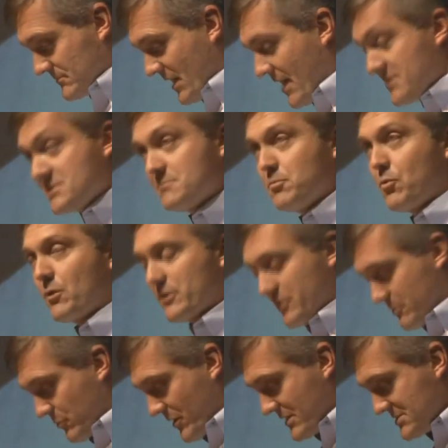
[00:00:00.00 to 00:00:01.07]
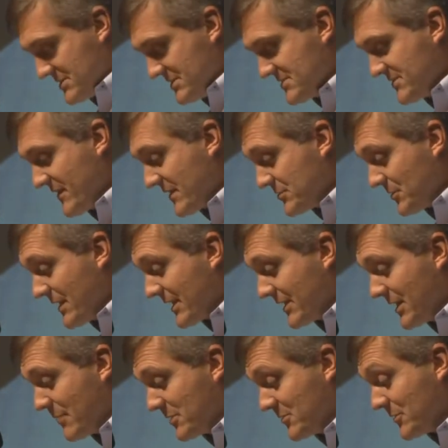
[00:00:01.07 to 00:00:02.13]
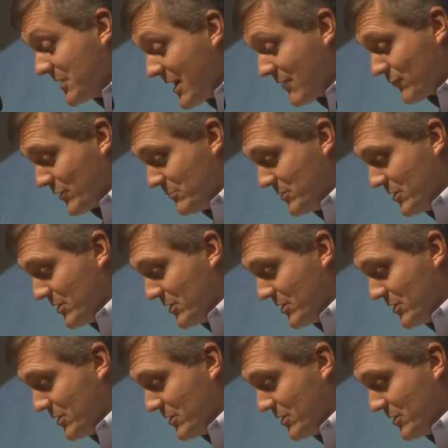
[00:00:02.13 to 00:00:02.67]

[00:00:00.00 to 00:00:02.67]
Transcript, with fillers: I supported the President's federal economic recovery